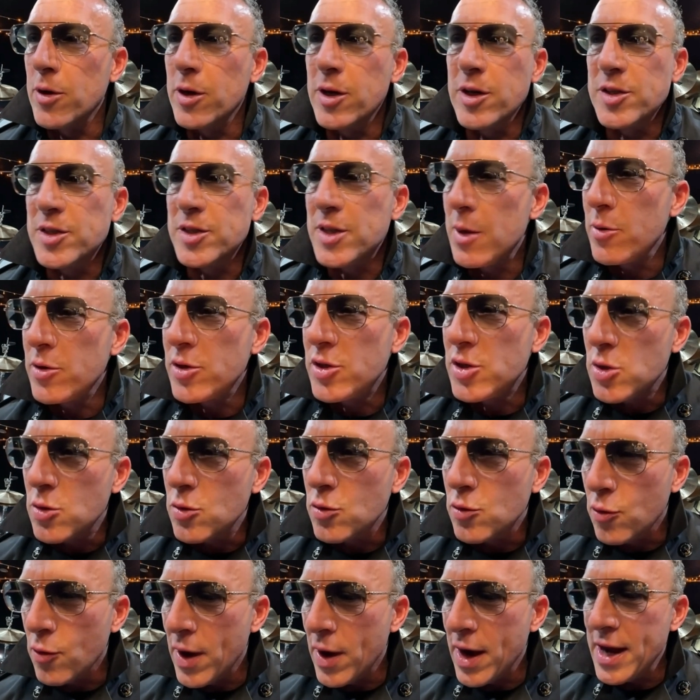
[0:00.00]
because they were so
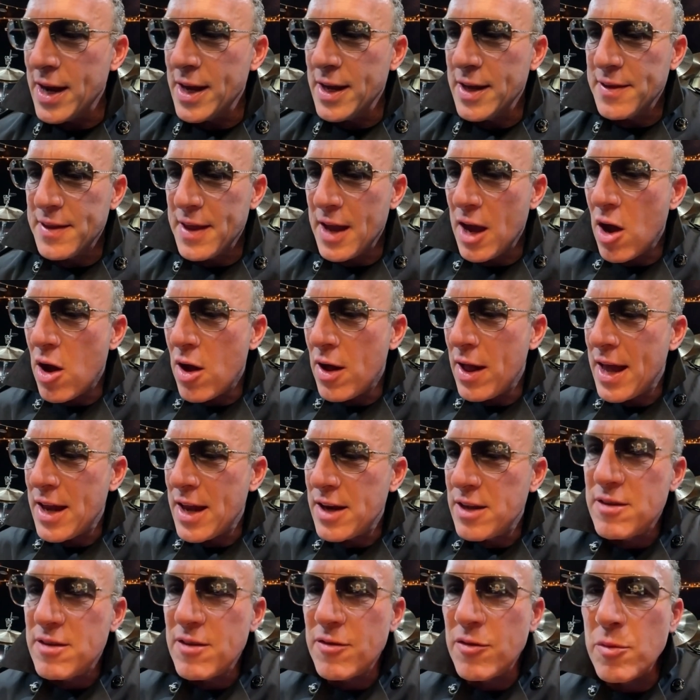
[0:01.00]
great and they all had
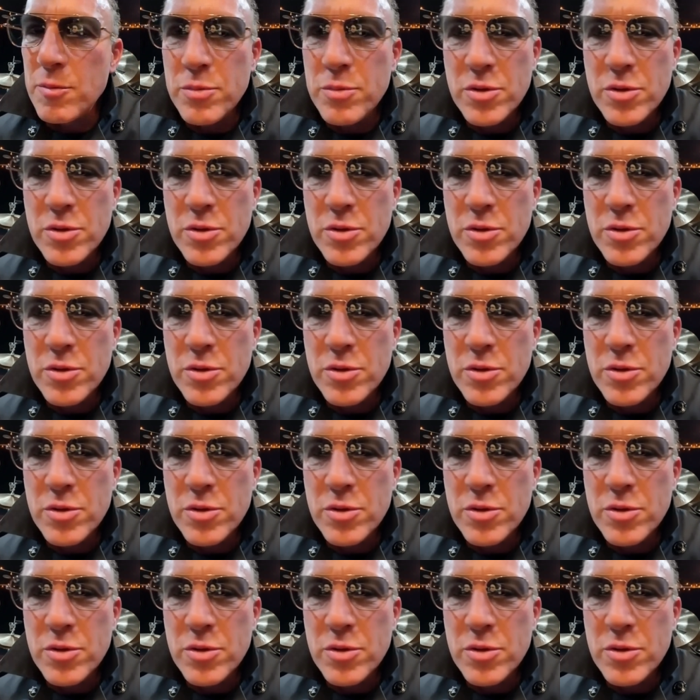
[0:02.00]
a different